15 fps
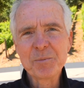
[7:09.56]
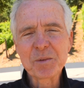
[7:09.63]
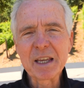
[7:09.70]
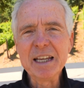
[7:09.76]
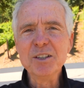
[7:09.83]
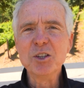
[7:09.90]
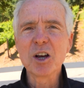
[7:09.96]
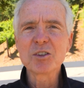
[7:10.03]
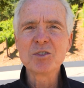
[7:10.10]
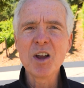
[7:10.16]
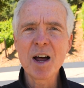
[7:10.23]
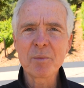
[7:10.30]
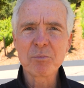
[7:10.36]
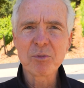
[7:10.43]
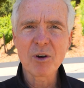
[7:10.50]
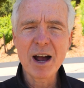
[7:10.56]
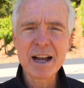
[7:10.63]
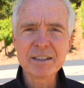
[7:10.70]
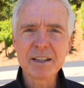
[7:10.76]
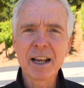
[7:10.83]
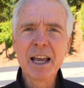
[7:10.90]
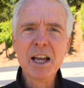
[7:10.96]
He does not
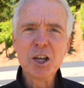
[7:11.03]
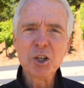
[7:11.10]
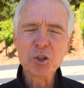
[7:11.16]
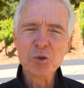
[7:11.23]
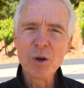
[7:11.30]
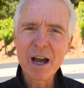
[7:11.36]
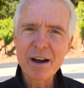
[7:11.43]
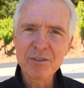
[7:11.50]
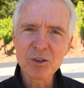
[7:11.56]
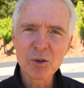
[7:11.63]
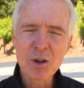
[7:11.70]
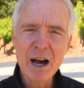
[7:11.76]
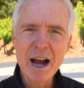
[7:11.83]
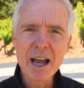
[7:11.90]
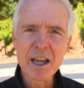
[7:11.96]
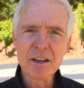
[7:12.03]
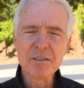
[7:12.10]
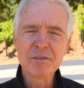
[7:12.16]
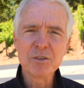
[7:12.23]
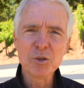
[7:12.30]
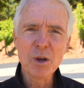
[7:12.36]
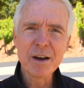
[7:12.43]
prize it. You have a
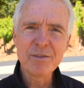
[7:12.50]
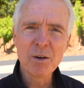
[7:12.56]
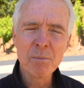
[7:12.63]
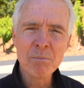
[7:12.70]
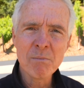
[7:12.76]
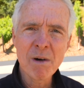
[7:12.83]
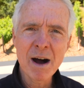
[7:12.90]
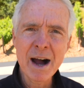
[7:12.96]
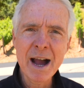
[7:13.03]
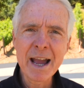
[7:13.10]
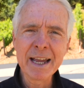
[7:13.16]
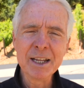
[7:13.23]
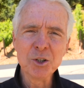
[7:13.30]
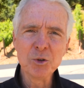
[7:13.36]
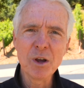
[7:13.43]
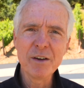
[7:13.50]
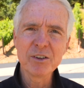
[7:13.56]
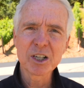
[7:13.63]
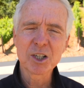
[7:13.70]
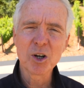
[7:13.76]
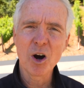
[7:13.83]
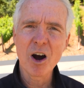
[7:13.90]
life, you have a mind, you have
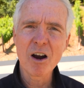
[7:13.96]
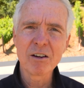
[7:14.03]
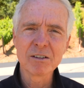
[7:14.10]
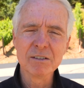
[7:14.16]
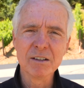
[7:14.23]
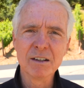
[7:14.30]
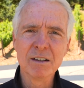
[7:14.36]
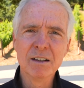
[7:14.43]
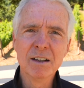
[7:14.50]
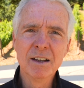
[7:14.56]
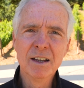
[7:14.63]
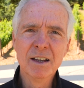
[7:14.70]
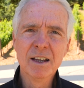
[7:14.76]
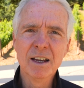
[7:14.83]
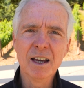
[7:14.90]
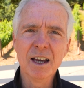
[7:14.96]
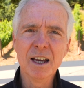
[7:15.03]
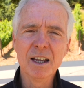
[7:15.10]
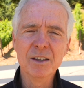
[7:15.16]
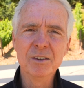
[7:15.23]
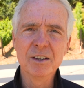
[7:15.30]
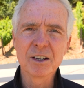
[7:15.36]
a garden.
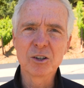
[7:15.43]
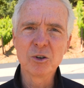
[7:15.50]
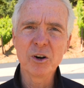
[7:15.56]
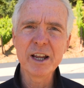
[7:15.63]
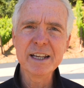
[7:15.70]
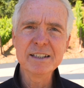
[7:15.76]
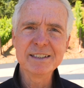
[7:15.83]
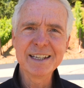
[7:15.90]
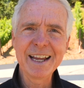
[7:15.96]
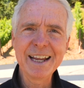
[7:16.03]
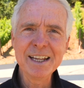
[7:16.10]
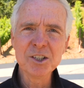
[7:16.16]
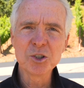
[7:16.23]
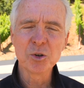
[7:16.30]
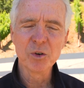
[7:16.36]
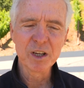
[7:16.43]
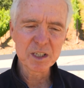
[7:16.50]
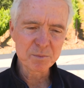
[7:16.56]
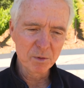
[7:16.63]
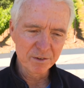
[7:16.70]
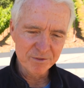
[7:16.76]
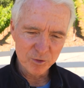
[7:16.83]
And the great danger
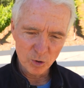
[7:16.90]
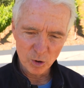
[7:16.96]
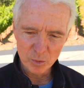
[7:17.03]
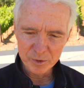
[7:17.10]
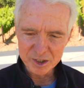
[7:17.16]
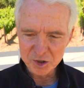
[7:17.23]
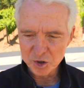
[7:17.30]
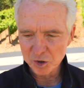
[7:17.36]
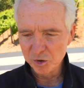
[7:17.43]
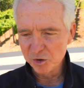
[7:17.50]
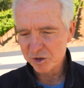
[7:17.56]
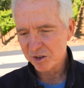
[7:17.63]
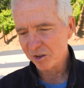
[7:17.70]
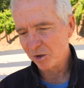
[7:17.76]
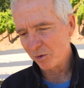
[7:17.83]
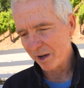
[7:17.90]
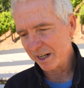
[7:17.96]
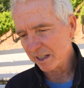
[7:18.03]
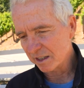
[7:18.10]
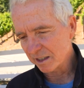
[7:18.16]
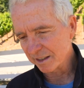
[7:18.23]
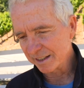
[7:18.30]
is before we choose to do
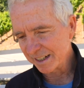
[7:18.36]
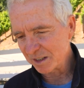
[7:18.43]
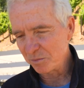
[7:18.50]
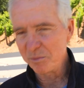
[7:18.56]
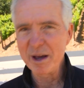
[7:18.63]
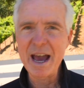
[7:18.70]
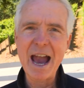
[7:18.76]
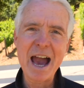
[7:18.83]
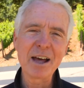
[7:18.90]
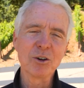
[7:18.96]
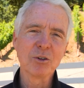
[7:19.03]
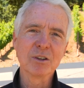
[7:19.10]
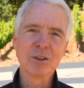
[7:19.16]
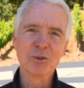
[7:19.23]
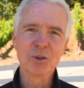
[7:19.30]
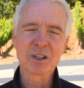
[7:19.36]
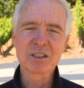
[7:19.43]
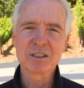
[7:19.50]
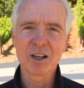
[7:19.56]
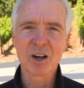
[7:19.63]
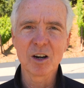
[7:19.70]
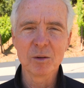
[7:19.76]
anything that's bad or that looks
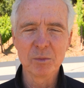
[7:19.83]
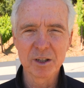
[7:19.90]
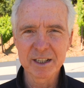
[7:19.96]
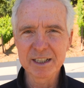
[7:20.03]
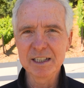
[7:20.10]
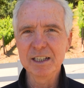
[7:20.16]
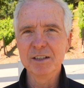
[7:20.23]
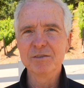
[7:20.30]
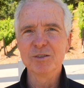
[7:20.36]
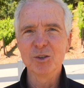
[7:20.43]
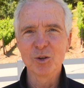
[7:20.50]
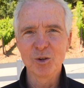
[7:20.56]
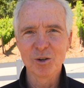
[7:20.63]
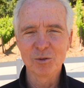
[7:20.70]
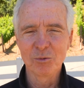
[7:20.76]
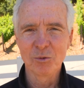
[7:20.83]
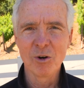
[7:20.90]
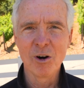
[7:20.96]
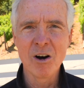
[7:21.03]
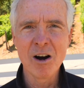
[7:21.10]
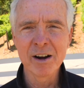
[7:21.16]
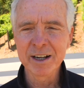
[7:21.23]
terribly evil or
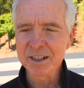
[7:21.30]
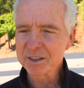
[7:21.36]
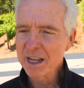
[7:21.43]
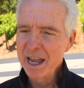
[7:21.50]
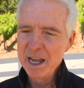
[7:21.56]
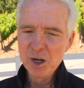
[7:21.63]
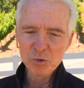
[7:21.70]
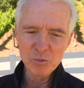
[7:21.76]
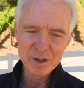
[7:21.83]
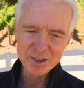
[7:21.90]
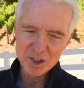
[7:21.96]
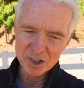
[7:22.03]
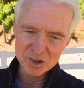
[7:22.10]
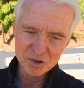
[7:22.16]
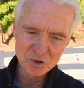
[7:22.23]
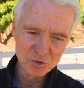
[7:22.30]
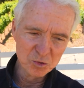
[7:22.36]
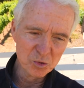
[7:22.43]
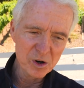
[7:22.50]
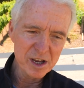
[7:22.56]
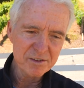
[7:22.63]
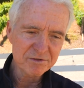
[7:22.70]
wrong is we just
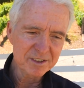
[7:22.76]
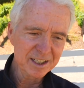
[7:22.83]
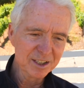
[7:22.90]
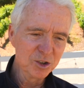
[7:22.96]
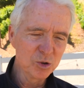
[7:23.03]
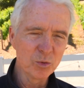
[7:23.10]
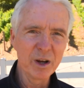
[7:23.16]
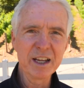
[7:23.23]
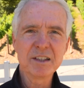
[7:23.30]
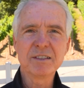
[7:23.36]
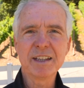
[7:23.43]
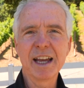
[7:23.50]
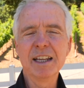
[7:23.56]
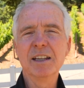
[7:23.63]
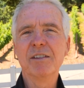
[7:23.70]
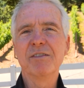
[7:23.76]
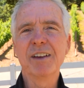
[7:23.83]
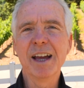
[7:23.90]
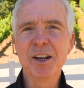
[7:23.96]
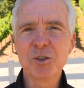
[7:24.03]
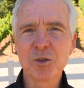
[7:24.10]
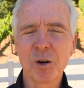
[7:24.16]
drift into a state of
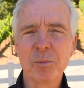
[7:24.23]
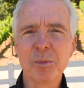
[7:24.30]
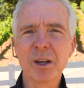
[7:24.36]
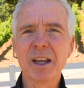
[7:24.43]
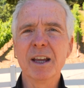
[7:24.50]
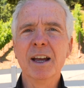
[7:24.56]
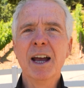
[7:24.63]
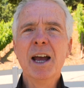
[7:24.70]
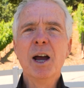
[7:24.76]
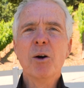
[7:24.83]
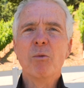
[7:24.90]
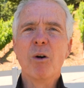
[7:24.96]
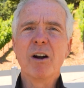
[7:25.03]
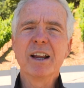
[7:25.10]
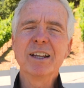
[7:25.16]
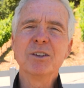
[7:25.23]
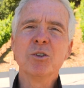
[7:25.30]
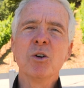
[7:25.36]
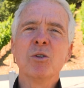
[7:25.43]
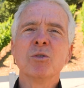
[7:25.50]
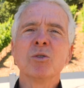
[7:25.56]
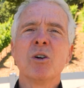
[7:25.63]
entropy where it
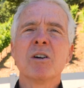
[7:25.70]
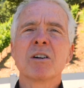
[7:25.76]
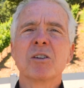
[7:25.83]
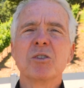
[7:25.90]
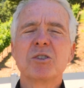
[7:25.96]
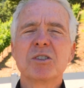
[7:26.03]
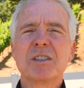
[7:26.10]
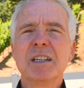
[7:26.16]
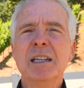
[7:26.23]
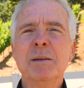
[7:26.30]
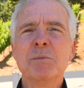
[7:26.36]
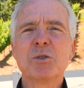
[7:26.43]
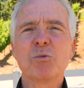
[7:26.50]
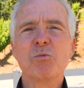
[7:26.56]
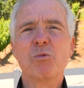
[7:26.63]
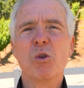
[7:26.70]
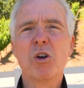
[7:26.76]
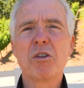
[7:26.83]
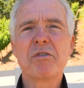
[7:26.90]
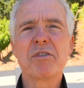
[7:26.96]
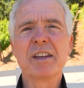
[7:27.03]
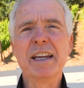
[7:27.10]
no longer seems
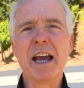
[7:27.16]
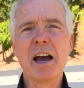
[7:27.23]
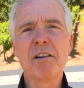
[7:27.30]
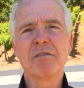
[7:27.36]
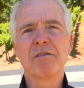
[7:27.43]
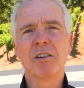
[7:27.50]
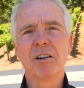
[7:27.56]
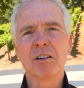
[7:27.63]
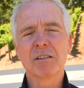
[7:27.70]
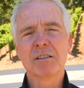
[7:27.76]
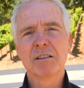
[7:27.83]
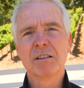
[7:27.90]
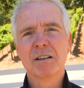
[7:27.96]
worth the effort.